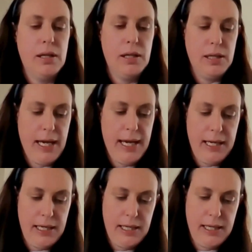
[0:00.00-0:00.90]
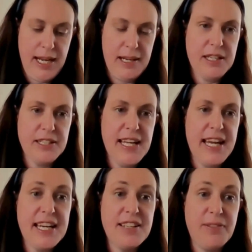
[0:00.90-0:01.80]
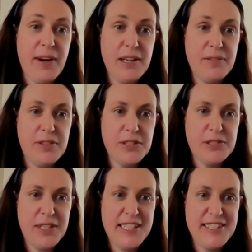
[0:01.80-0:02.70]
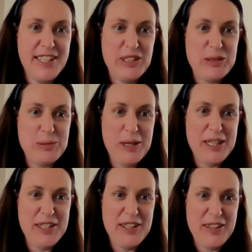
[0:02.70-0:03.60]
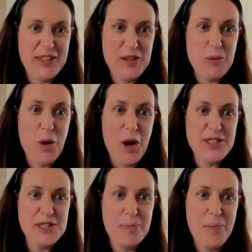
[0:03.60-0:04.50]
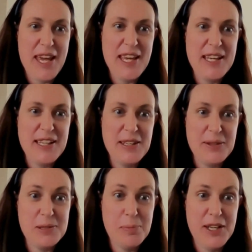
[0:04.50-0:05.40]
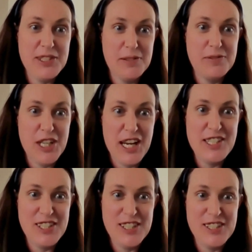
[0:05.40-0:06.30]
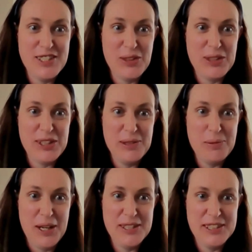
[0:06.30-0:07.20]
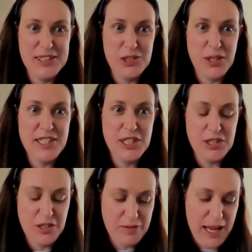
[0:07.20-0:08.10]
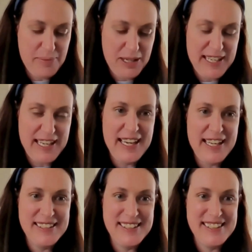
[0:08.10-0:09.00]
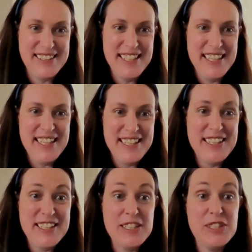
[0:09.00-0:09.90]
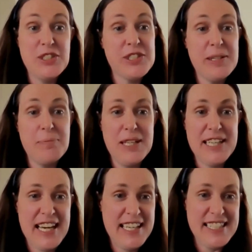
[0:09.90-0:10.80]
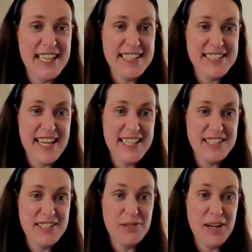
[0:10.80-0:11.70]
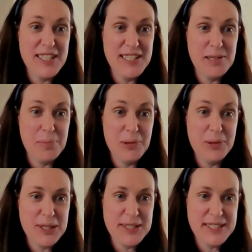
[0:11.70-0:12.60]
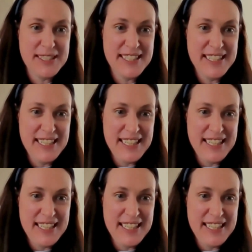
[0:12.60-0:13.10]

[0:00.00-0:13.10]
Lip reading: Yeah, yeah, because that is very frustrating when you want to make those positive changes or you want to strengthen your family and you just simply can't access the right supports